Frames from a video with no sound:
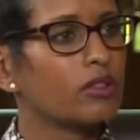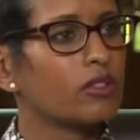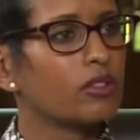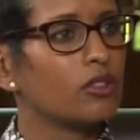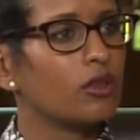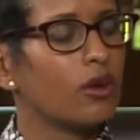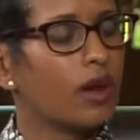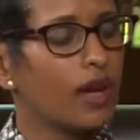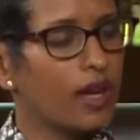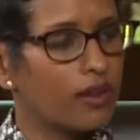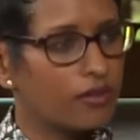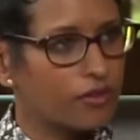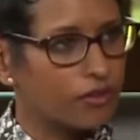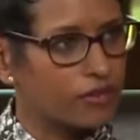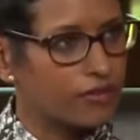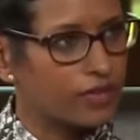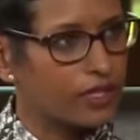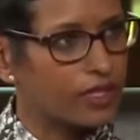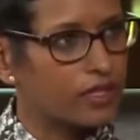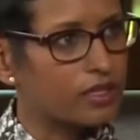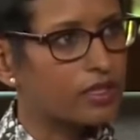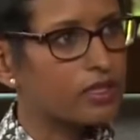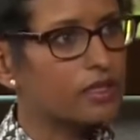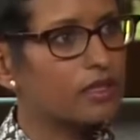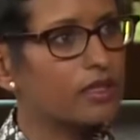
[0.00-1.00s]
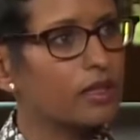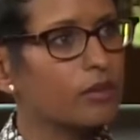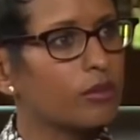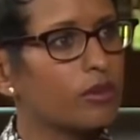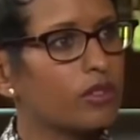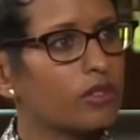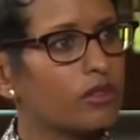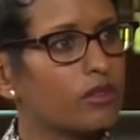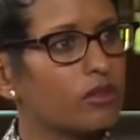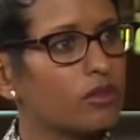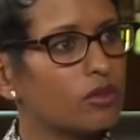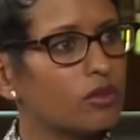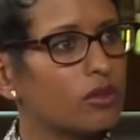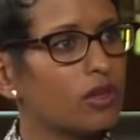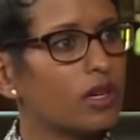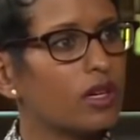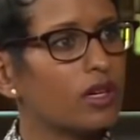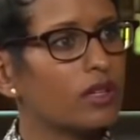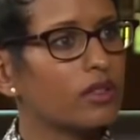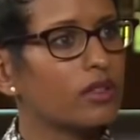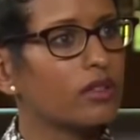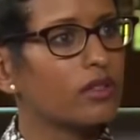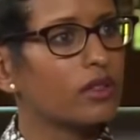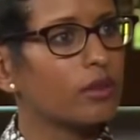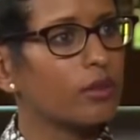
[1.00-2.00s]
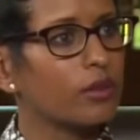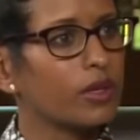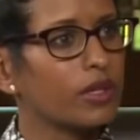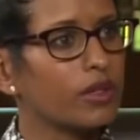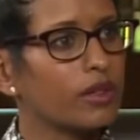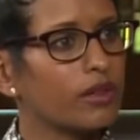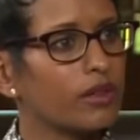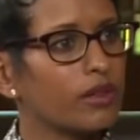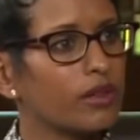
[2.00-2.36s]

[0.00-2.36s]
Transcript: you have offended someone or hurt someone?